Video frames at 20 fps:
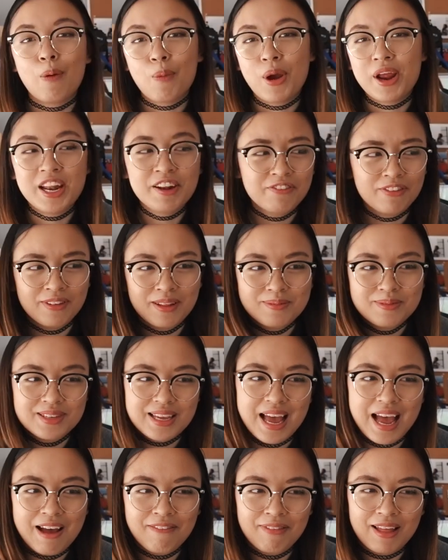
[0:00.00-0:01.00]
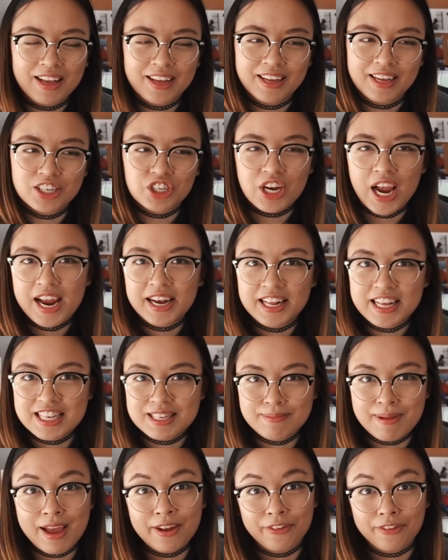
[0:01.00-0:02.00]
I'm waiting for them to have like a
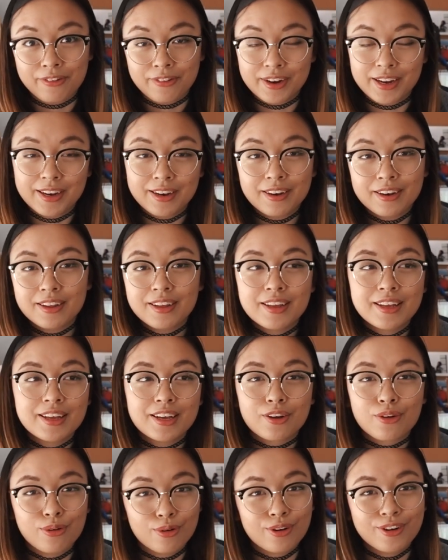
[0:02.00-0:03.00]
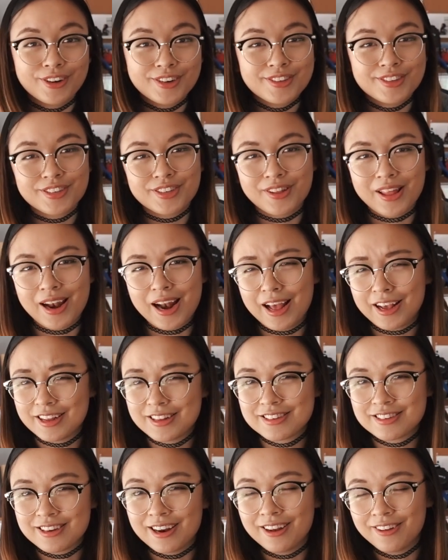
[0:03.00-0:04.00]
Chinese Mandarin course so that I
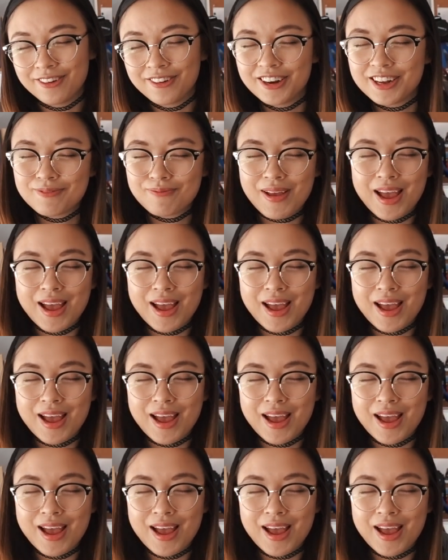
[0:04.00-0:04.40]
can start learning